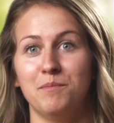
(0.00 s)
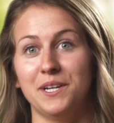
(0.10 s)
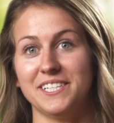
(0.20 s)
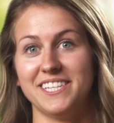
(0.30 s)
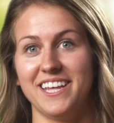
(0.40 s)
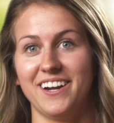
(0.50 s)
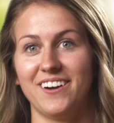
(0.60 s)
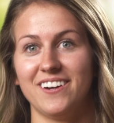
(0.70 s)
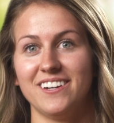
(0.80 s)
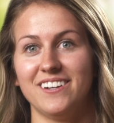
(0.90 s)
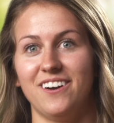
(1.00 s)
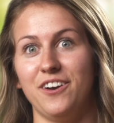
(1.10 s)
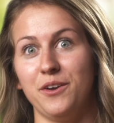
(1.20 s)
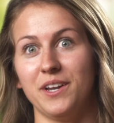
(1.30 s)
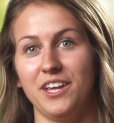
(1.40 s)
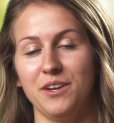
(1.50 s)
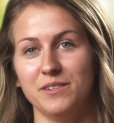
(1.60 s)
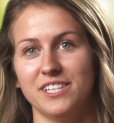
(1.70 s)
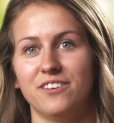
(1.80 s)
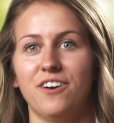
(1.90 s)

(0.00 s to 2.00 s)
but it's there. Are you going to use it or